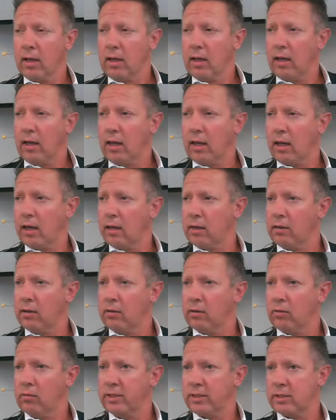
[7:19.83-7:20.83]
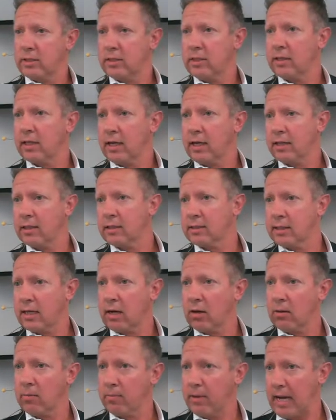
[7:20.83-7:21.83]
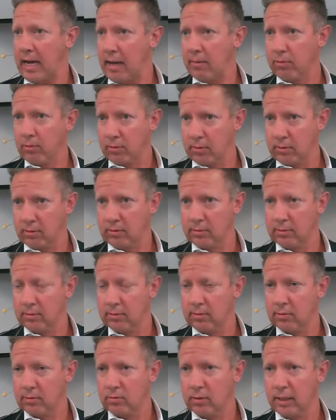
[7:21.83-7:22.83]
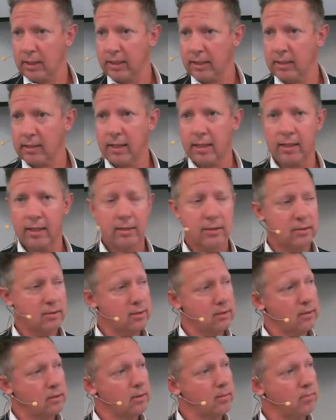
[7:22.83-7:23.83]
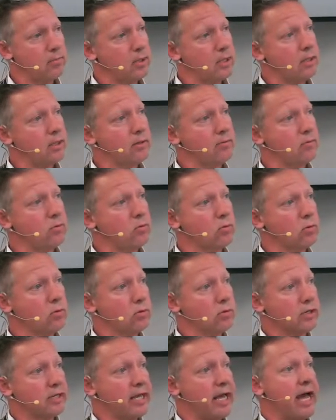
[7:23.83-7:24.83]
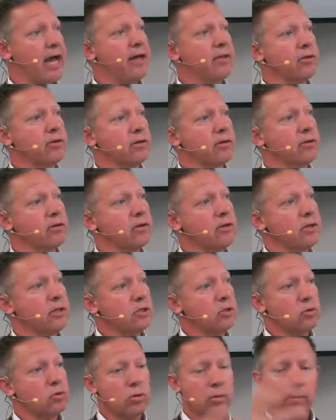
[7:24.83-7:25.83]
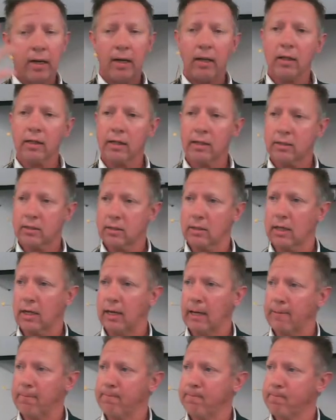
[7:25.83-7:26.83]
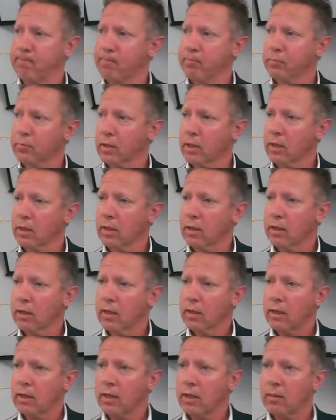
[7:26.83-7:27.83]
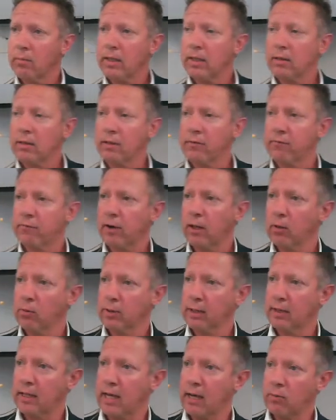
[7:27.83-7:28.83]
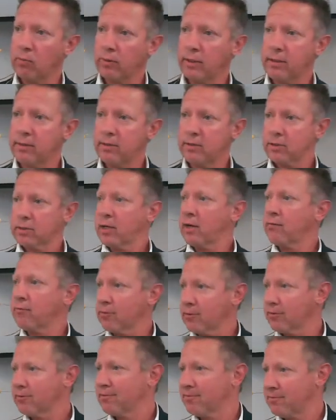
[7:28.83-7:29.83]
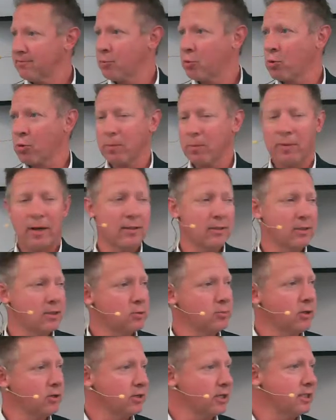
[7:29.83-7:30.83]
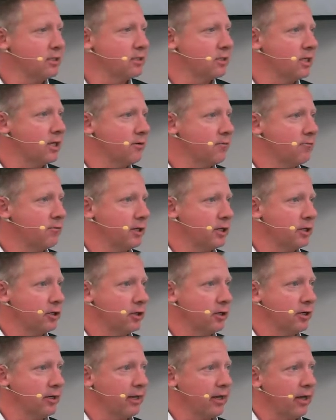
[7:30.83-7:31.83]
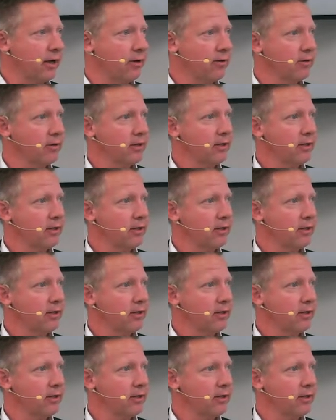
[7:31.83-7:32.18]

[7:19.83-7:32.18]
And we see that at the Tower of Babel, right, as the men of the world gather to rebel against God. And immediately following that, we discover more about this Melchizedek figure and how